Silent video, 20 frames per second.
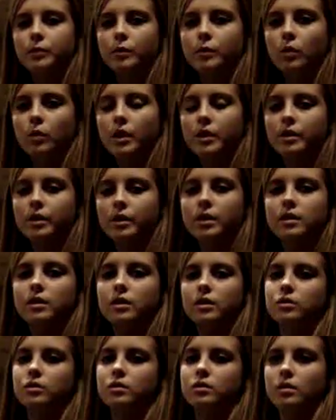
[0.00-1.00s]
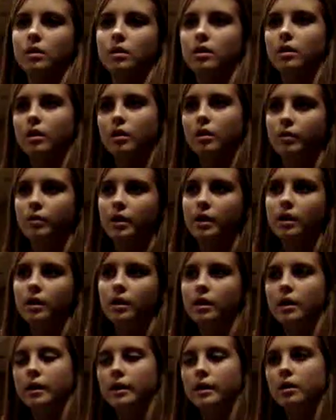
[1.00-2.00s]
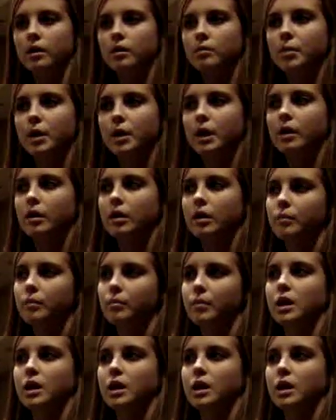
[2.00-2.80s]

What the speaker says: weather conditions on heart rate, and I could compare